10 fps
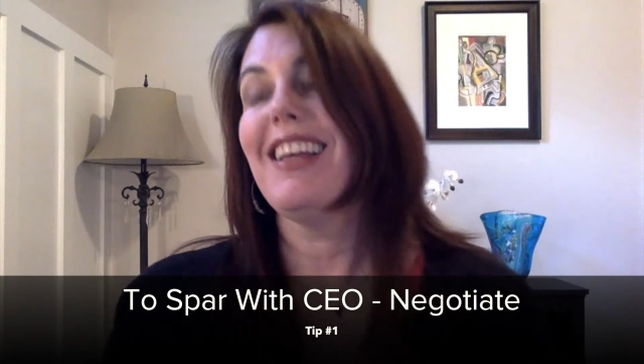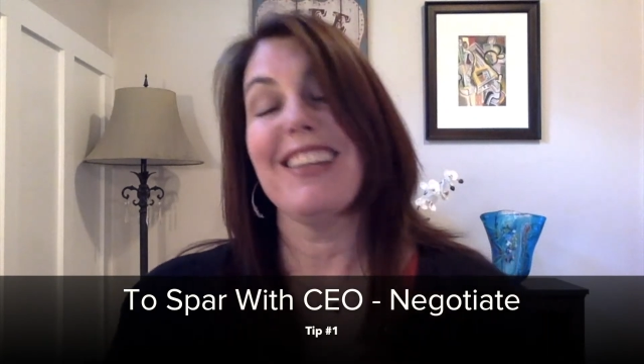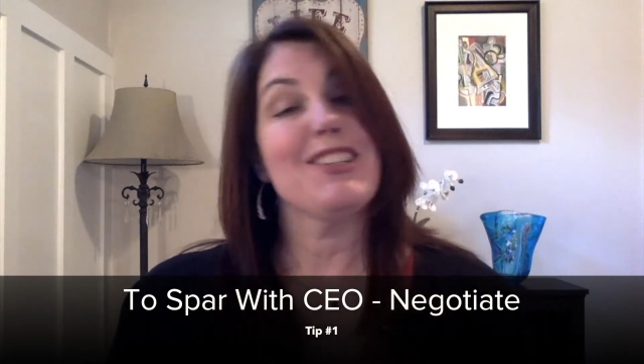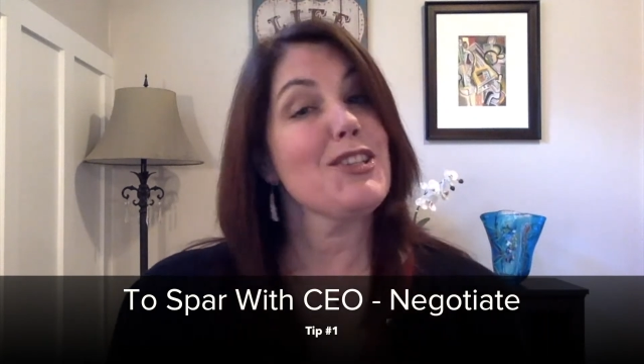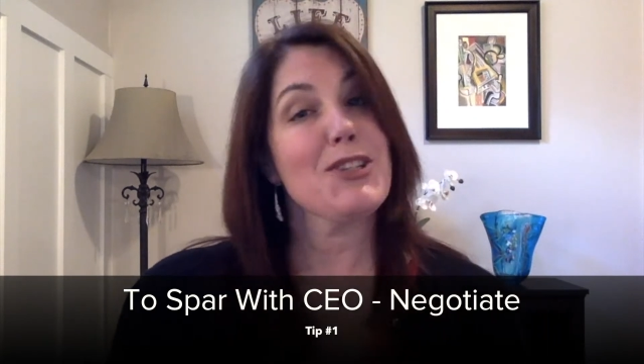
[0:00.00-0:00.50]

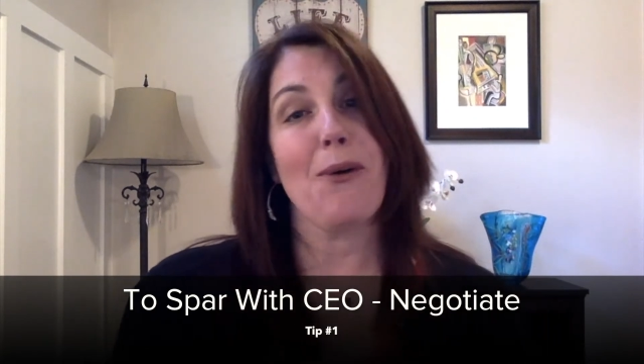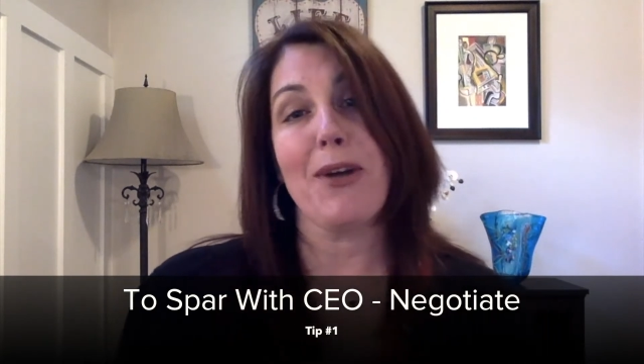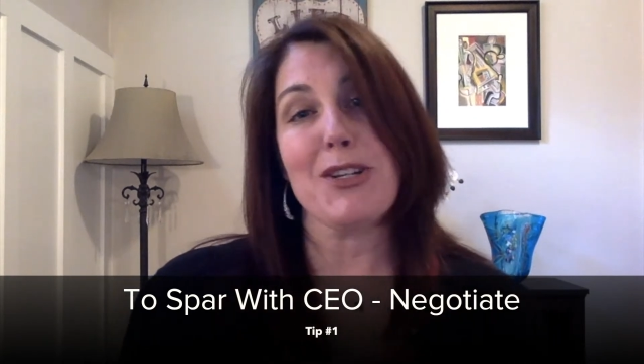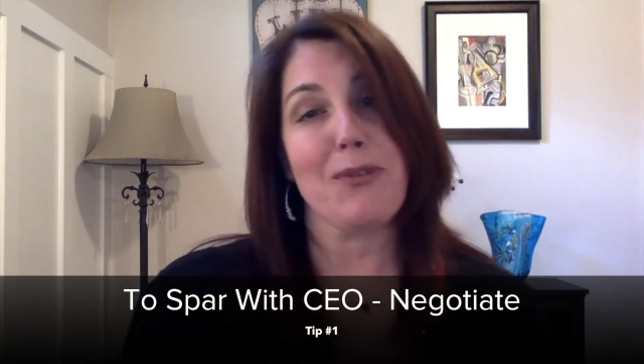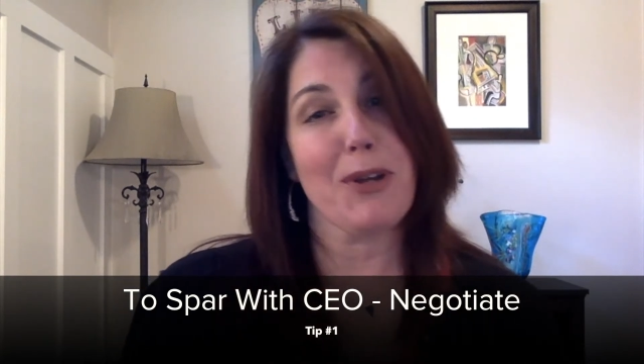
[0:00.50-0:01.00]
This is
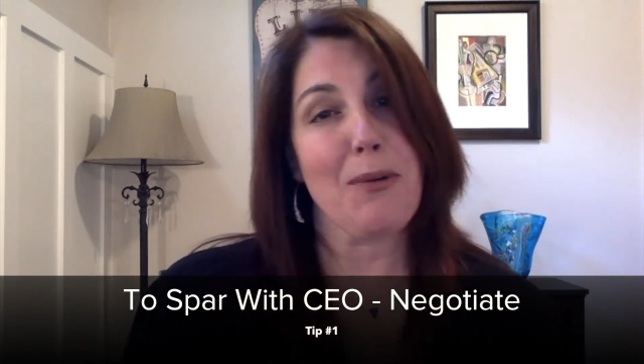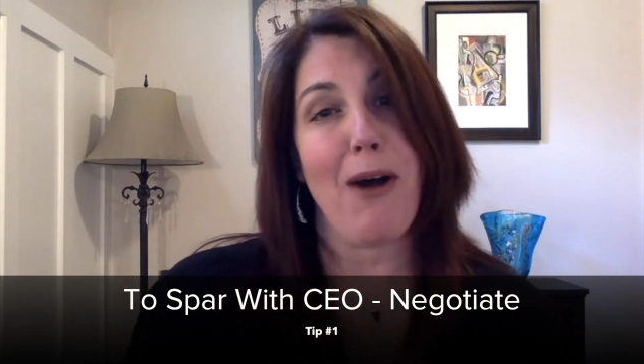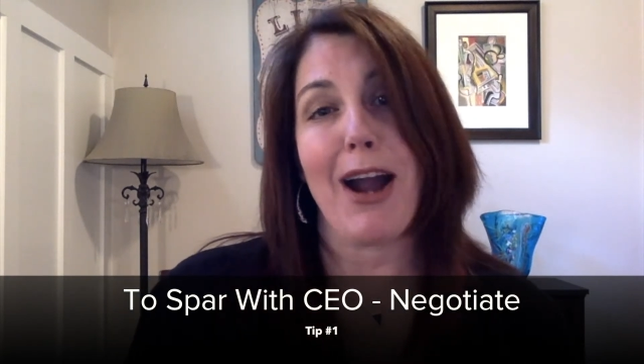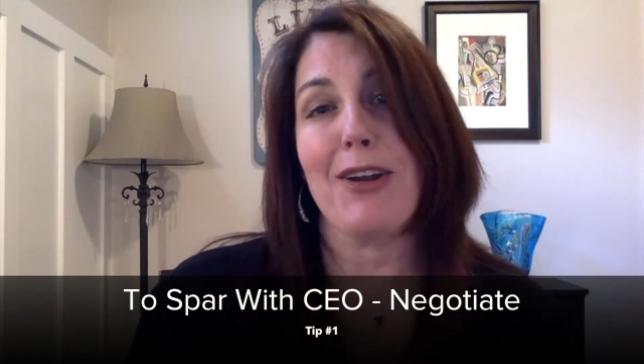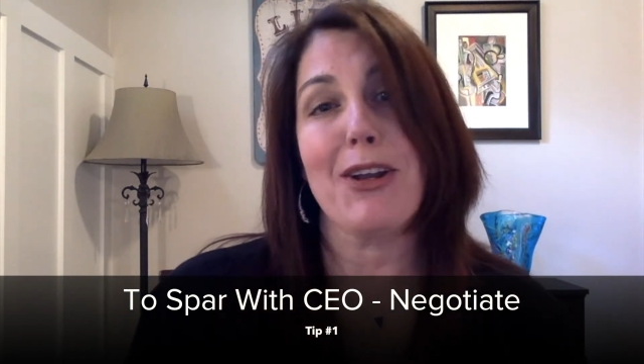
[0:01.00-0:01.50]
going to
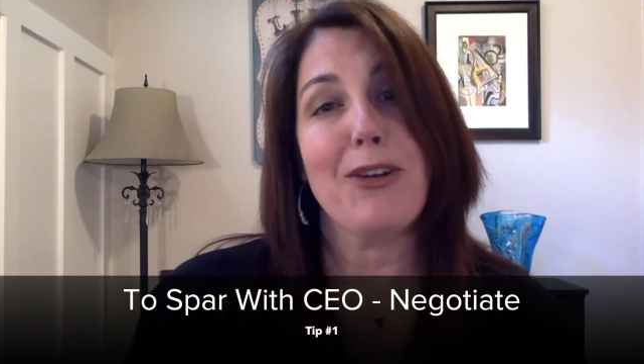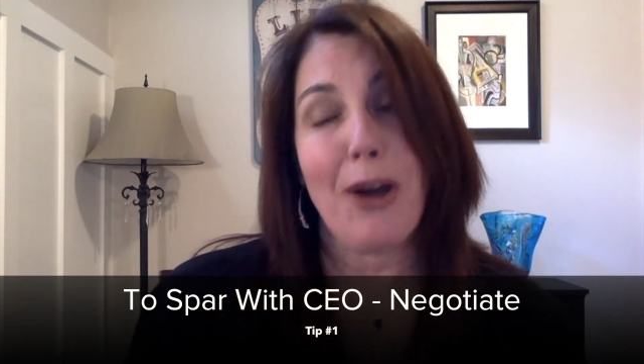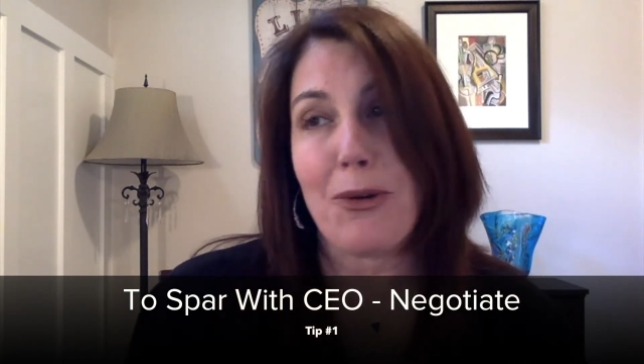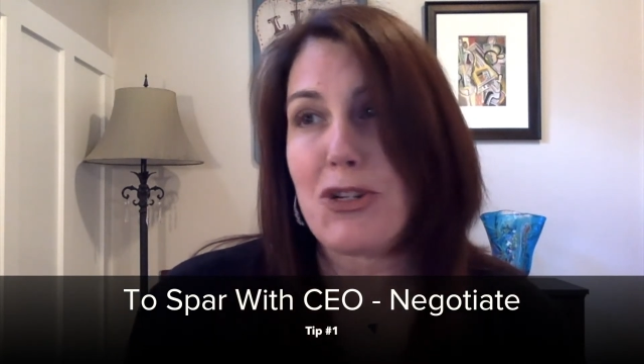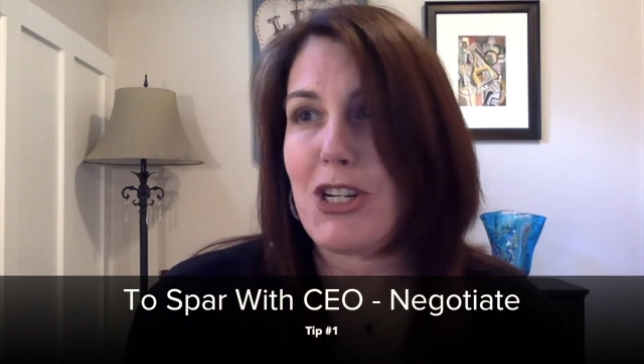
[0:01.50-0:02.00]
require
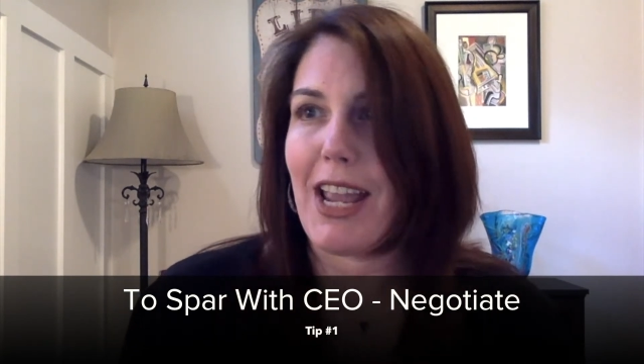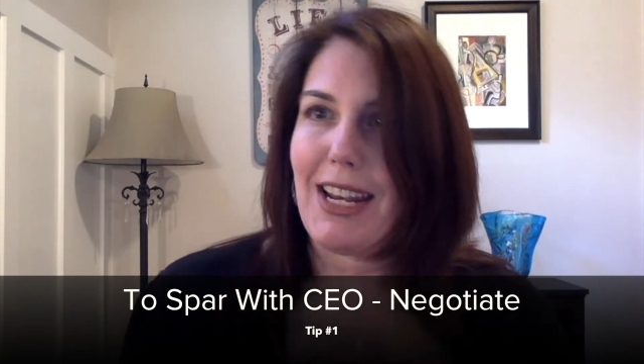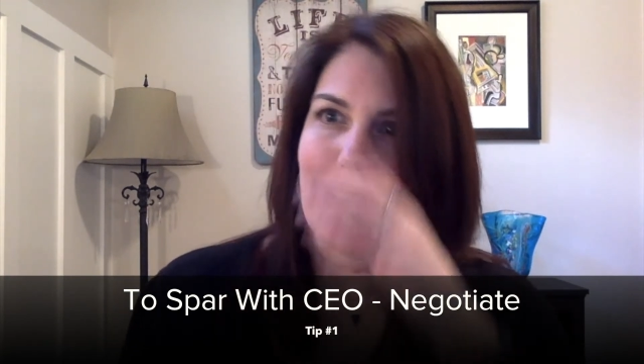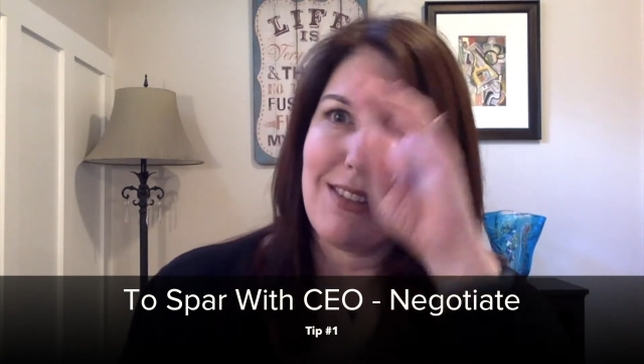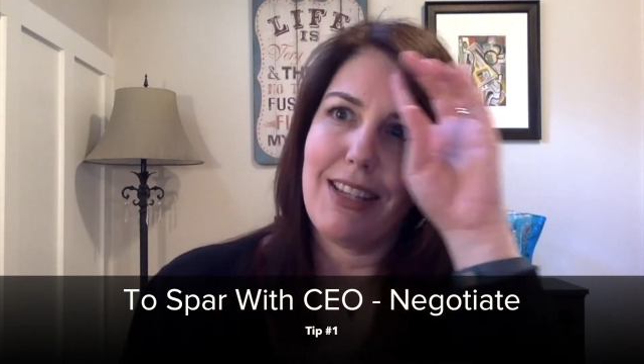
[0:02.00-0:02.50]

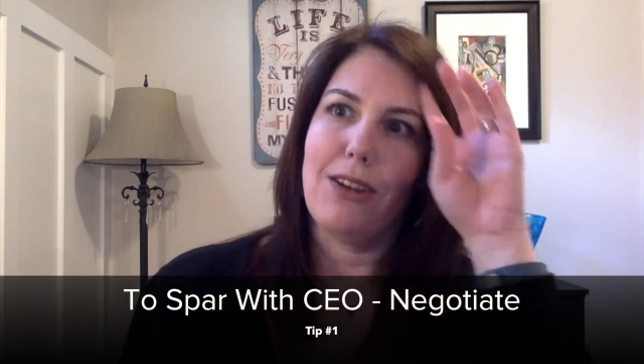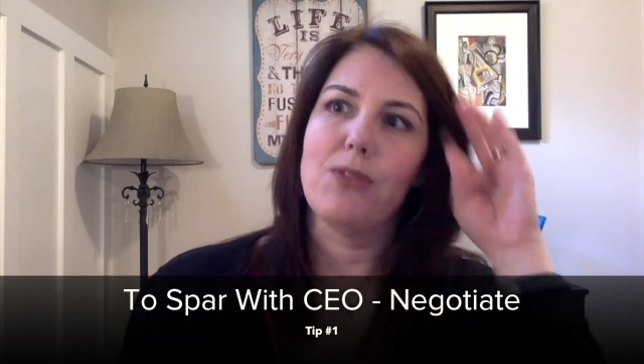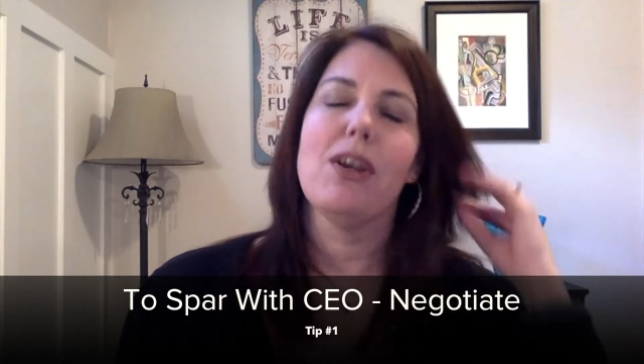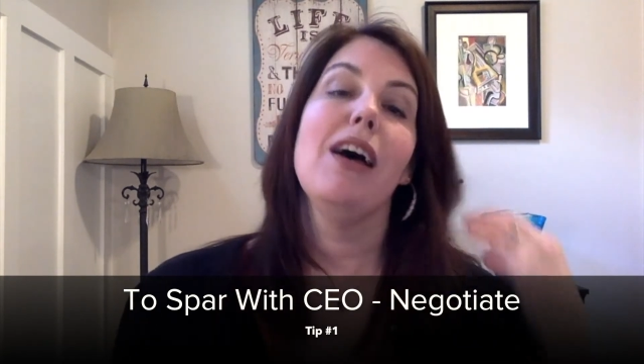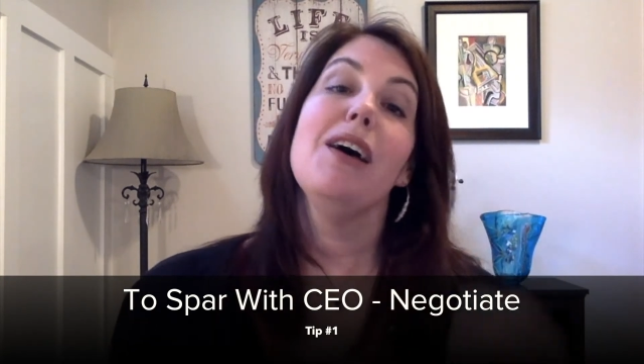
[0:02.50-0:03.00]
negotiating skills